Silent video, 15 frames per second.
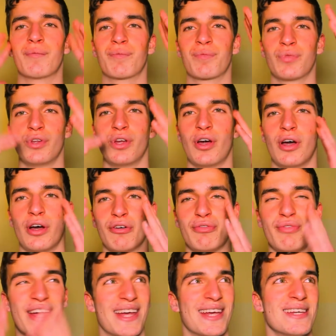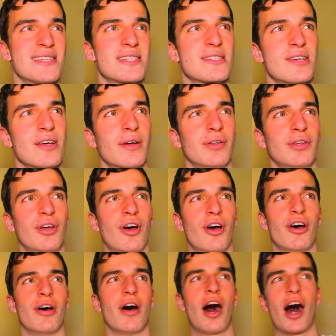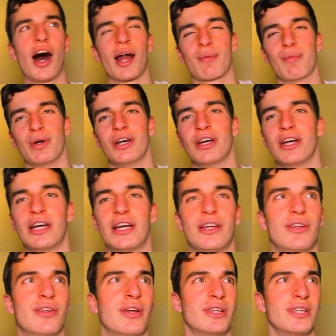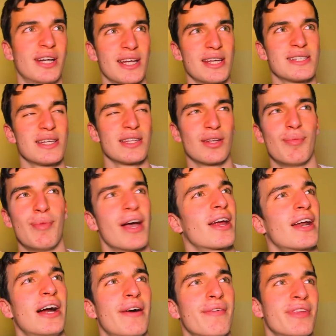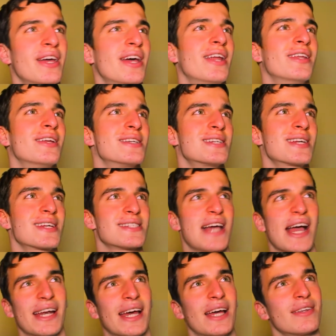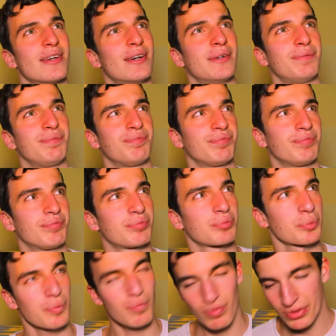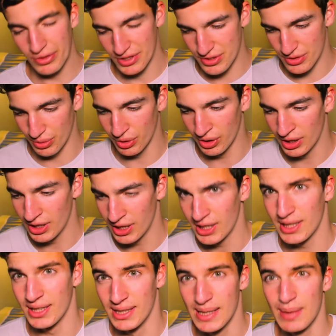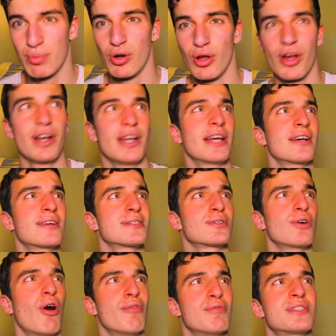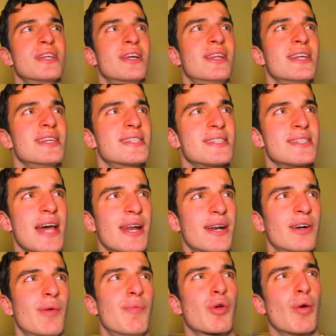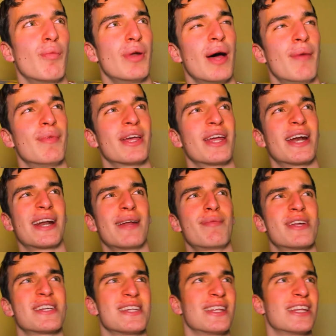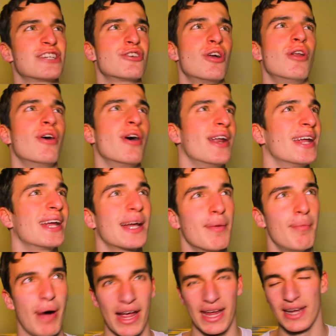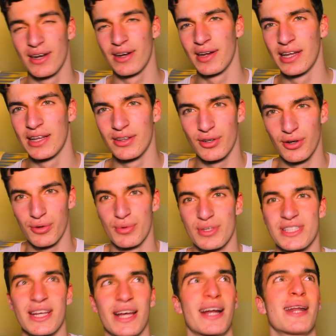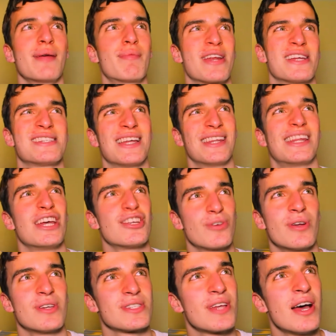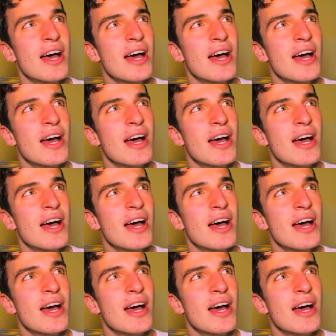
the face, the arm, and the trees in the background, and things like that. So deep learning solves this central problem in representation learning by in introducing representations